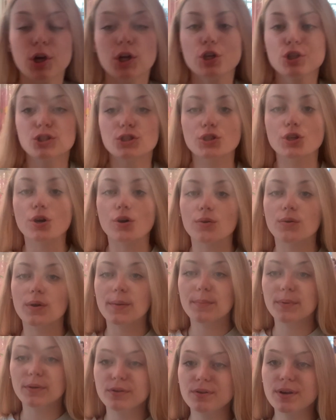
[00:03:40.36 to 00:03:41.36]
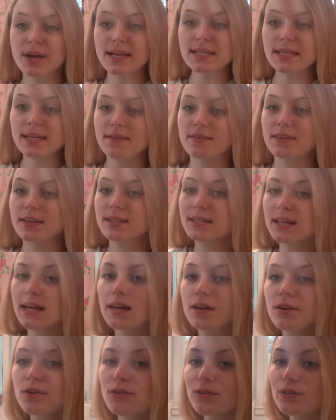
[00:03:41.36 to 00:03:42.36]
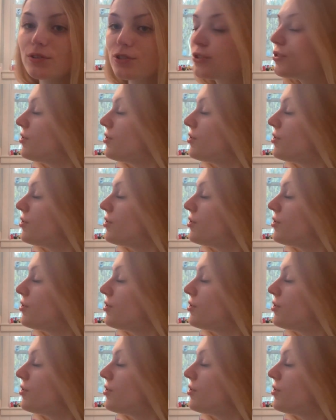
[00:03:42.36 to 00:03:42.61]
So I put you guys at this angle so